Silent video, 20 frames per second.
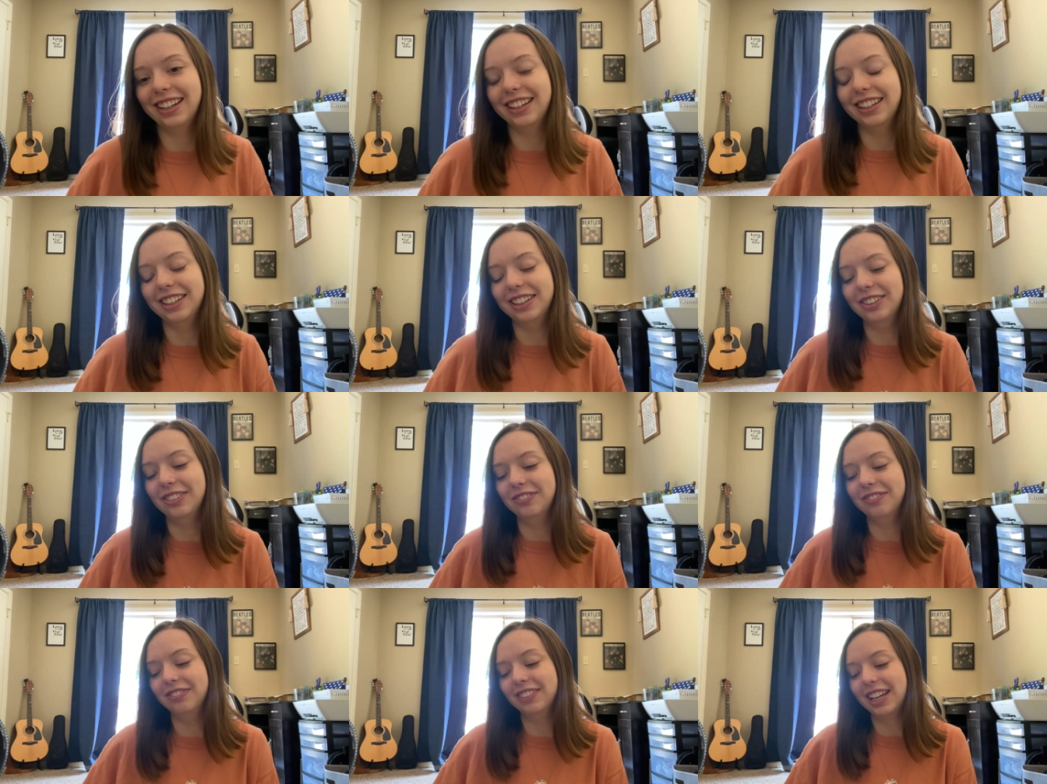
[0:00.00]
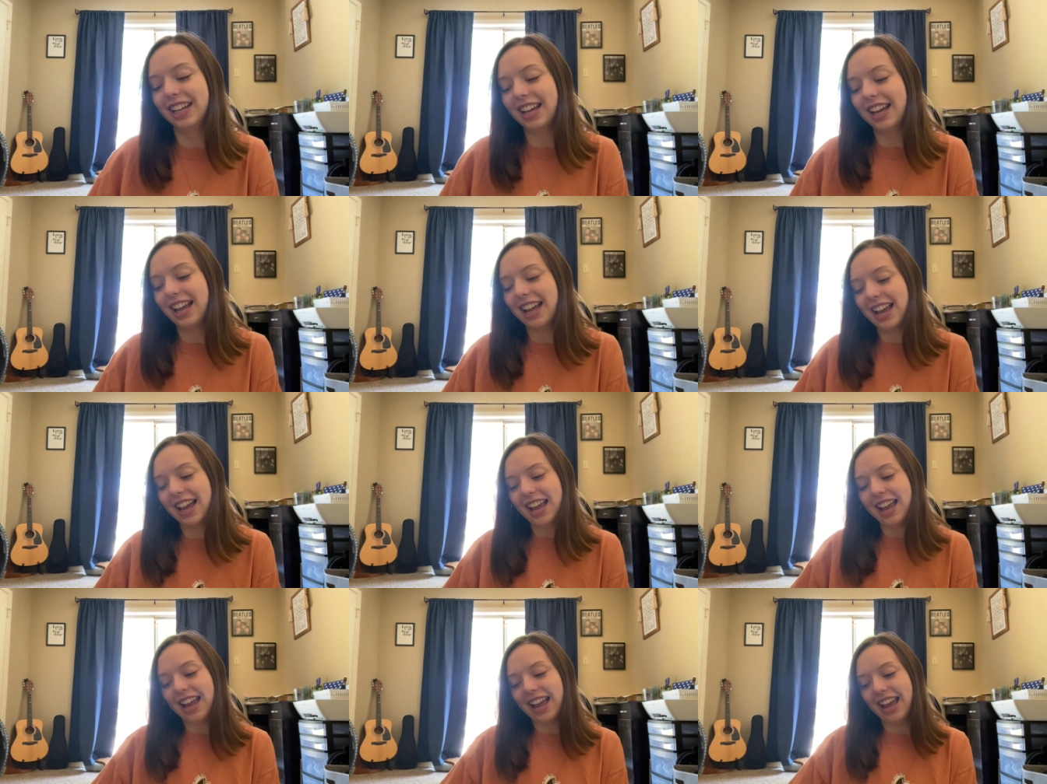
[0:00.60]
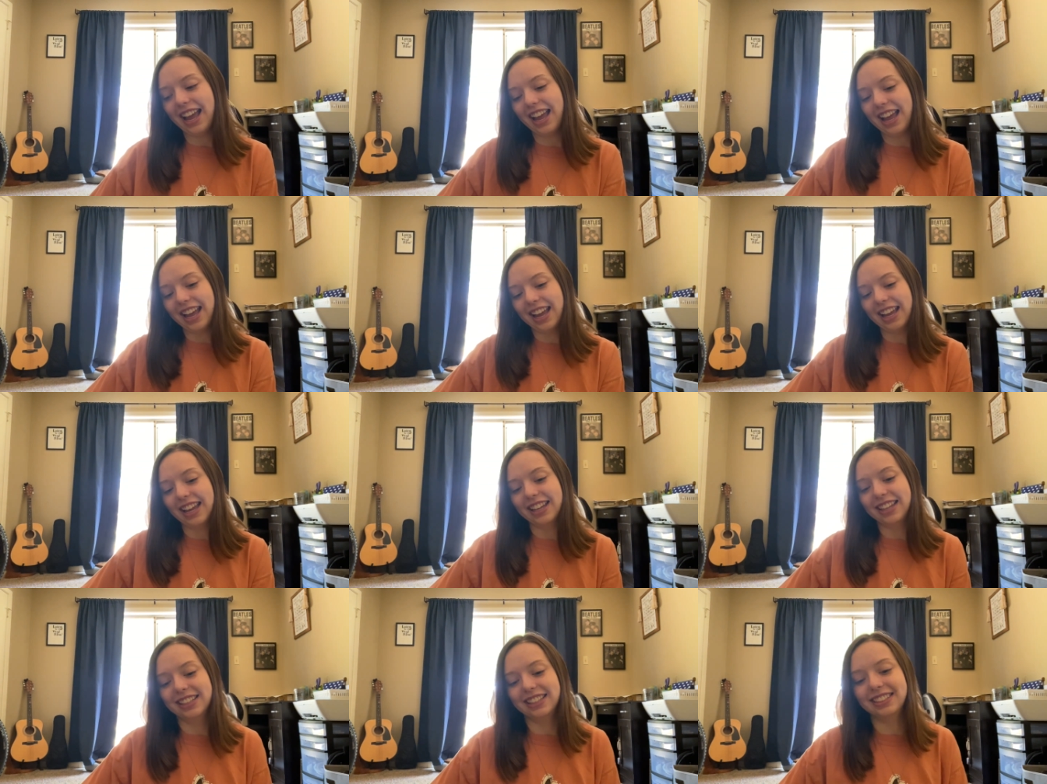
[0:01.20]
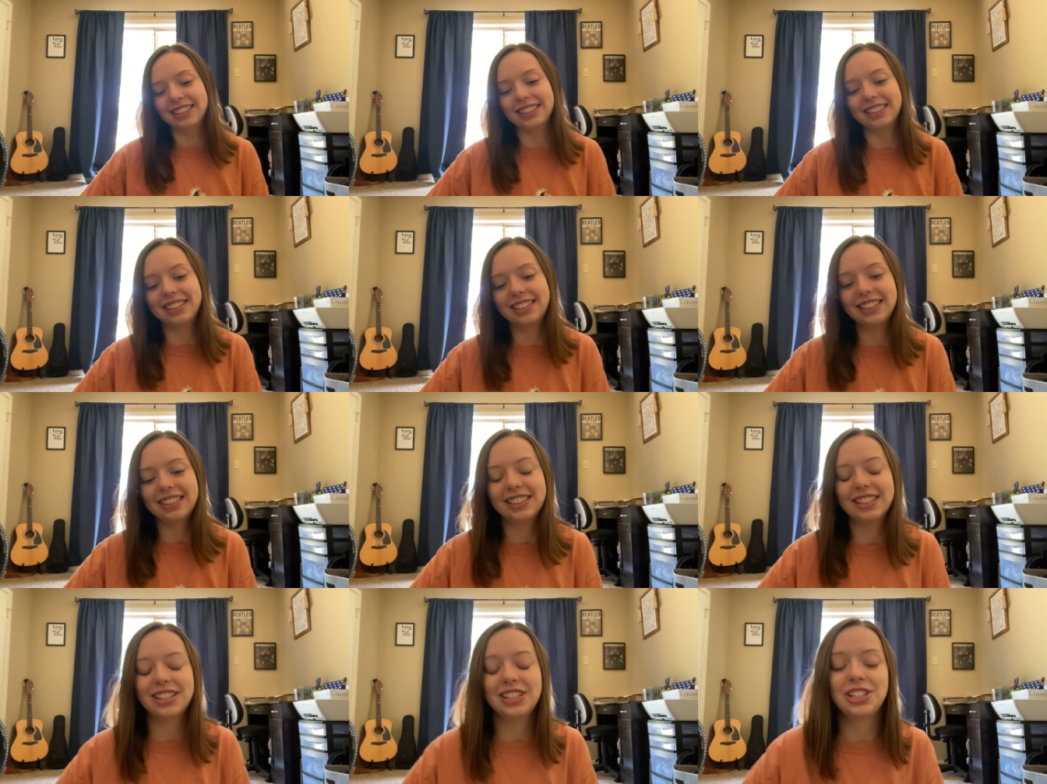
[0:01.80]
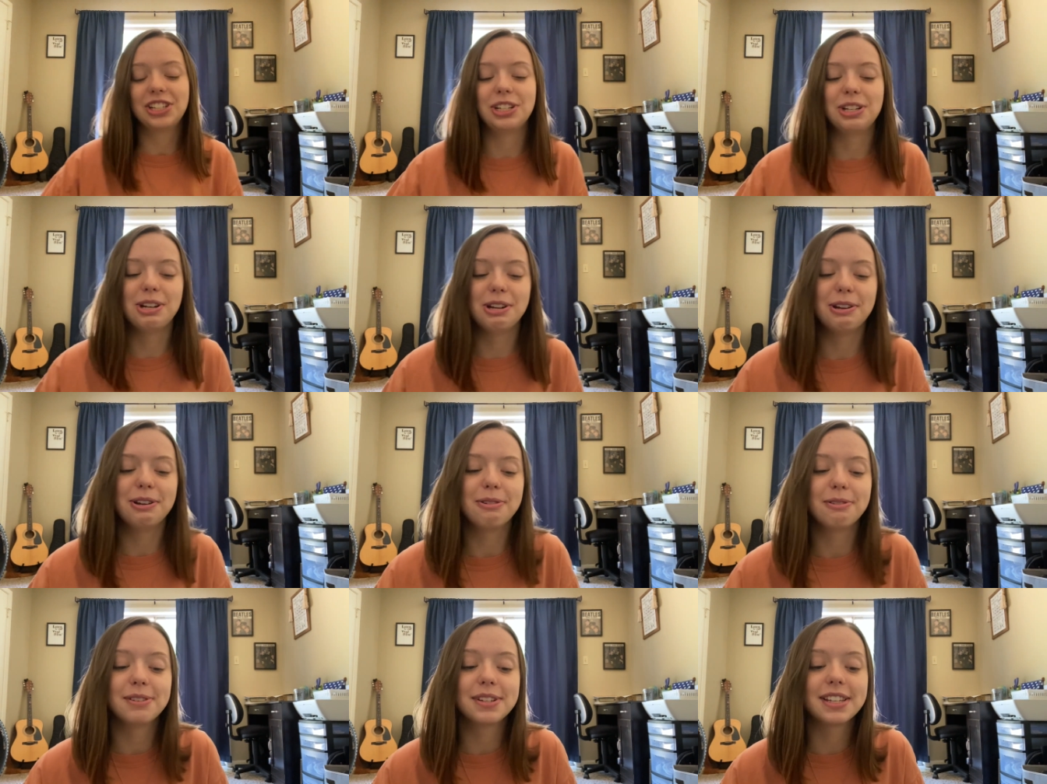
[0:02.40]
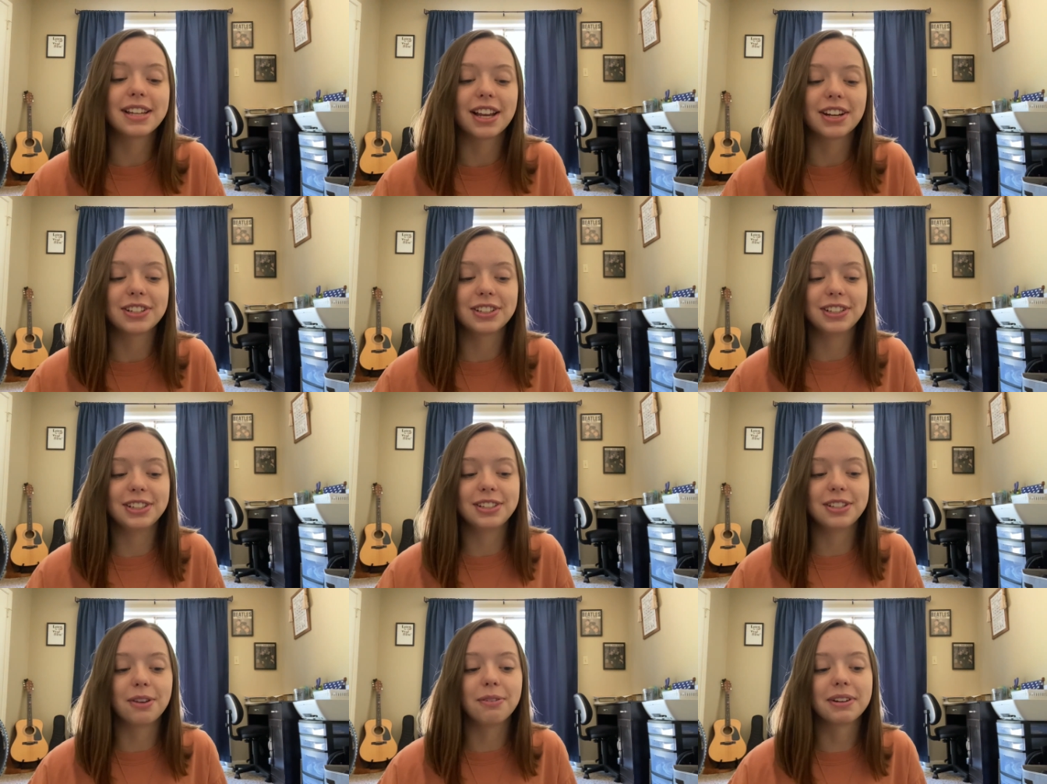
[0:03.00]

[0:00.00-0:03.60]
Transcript: um, and she was actually so